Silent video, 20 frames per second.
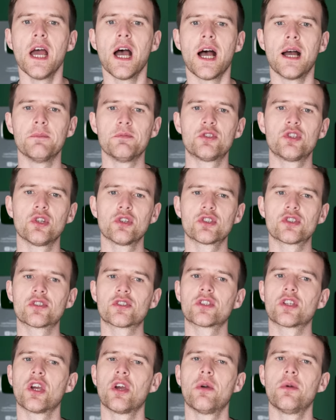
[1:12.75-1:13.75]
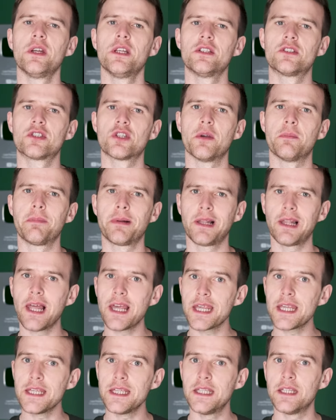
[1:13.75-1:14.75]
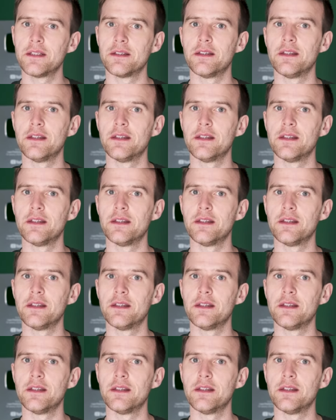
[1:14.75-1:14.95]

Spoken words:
I'm just going to play